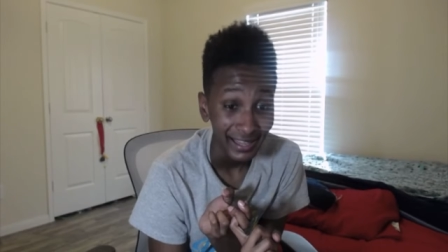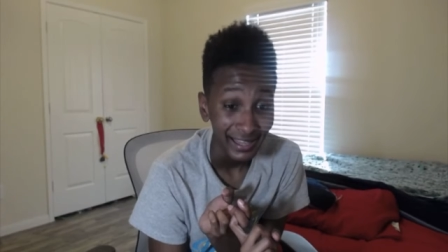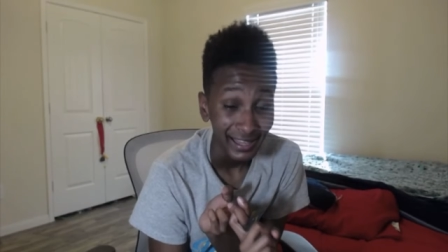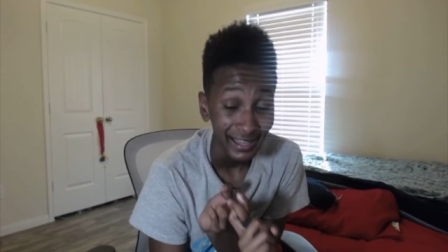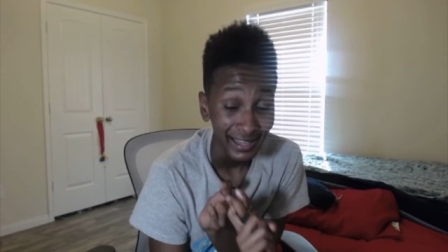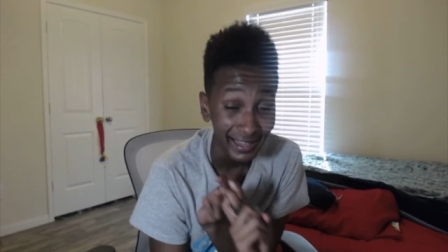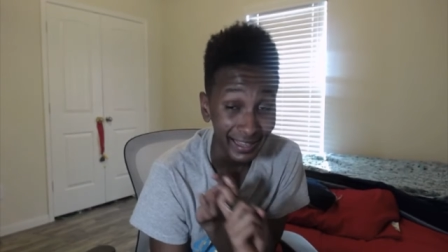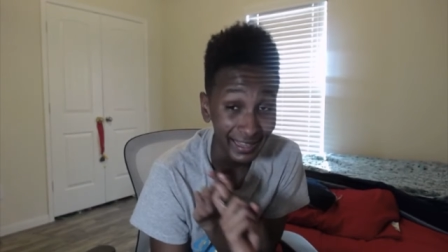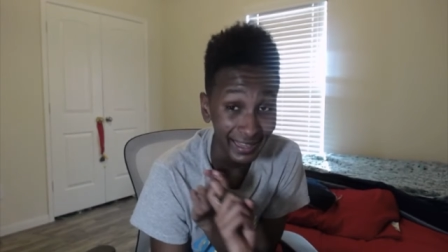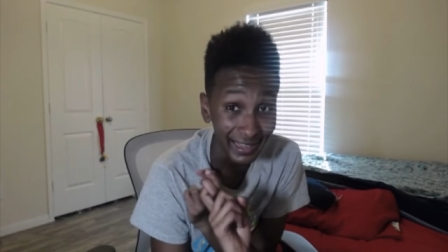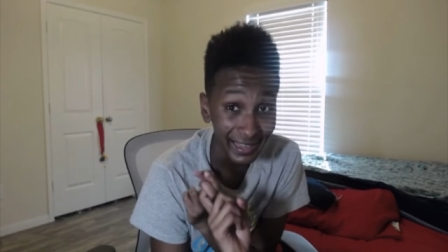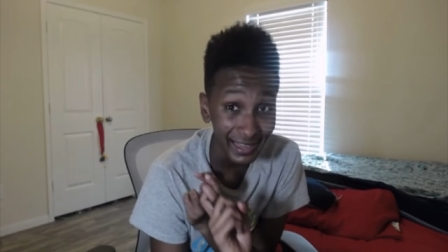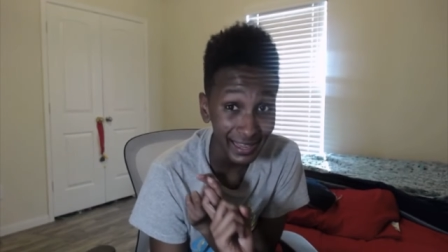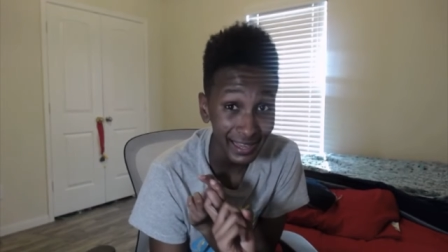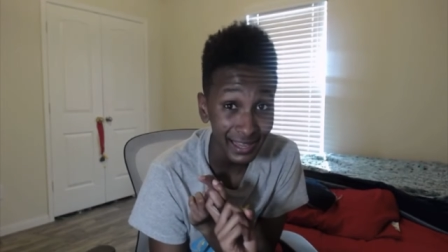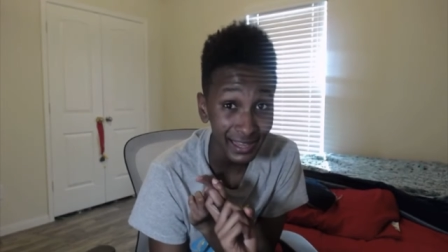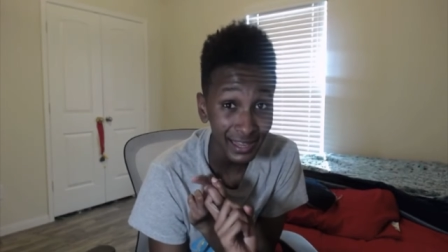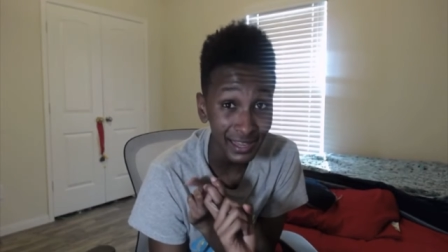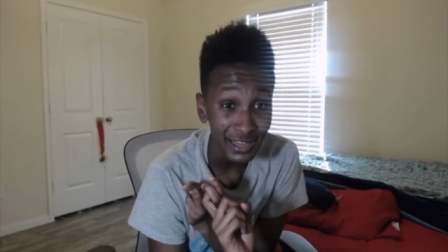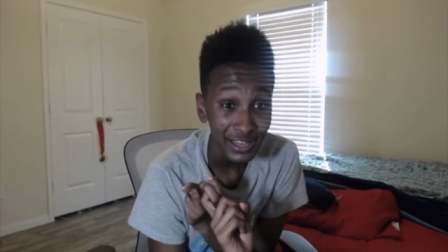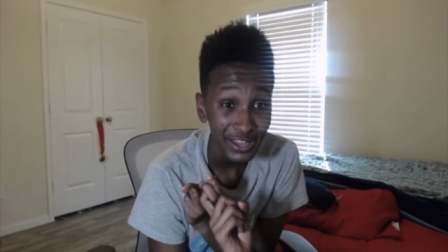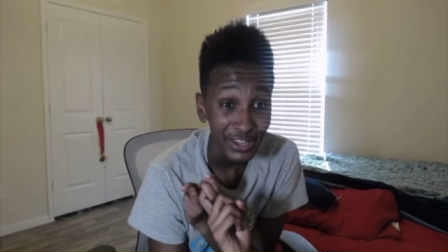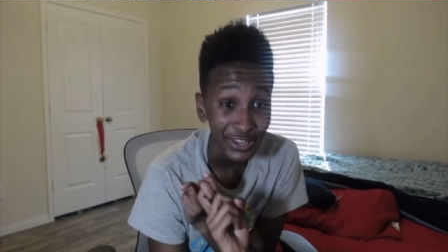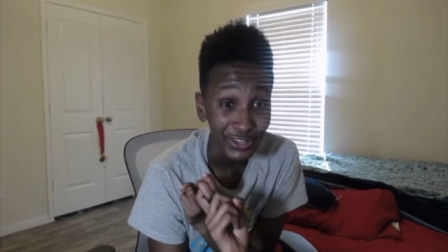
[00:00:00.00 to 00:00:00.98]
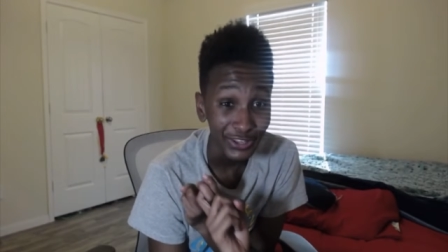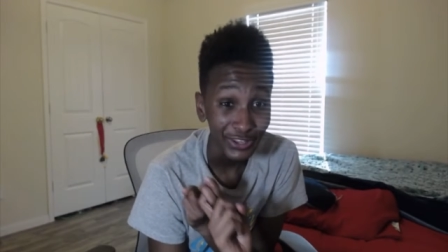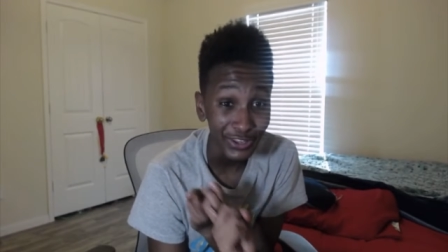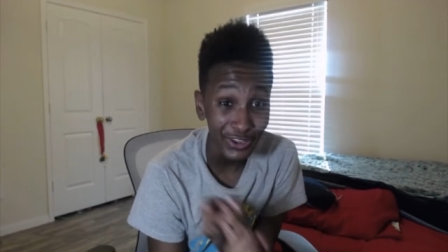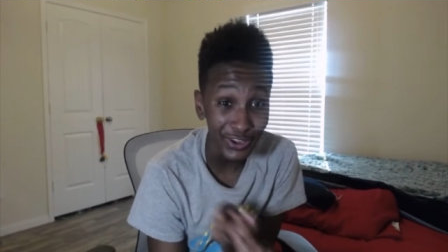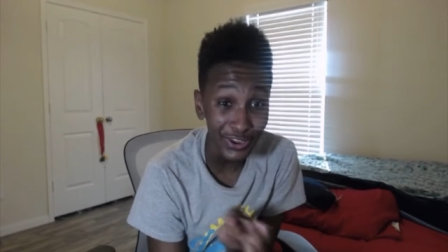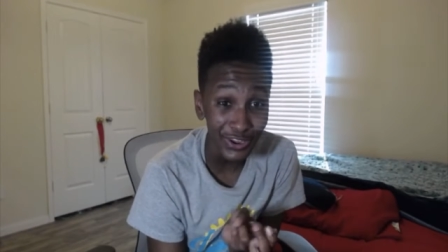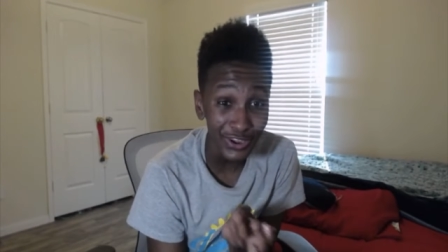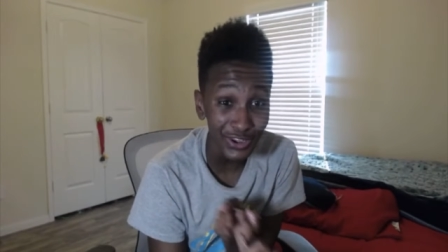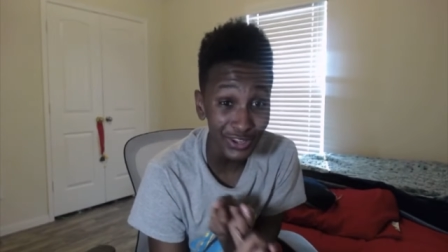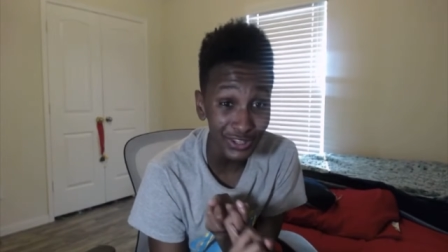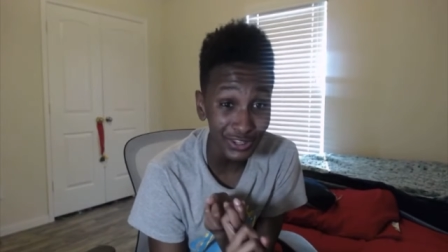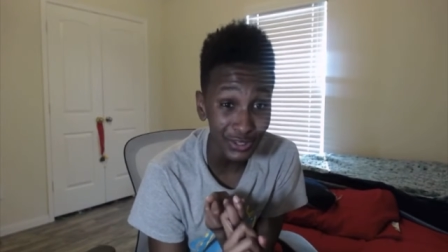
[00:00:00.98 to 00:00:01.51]
he
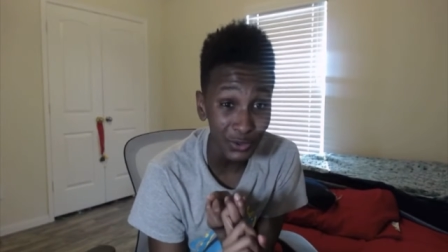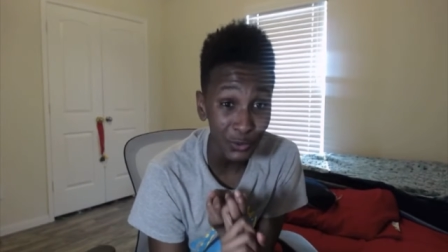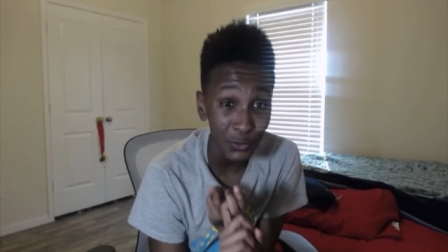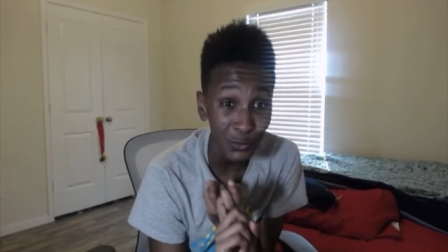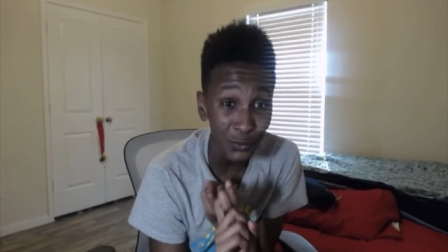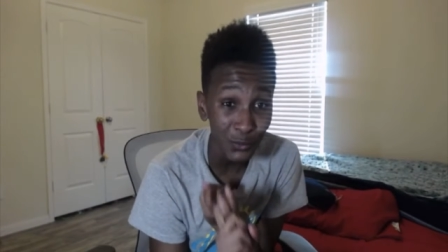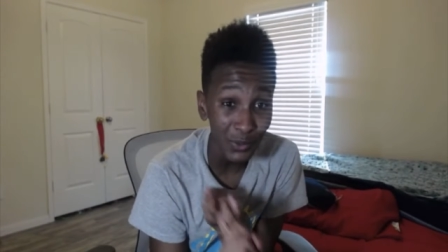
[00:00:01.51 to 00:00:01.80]
cooked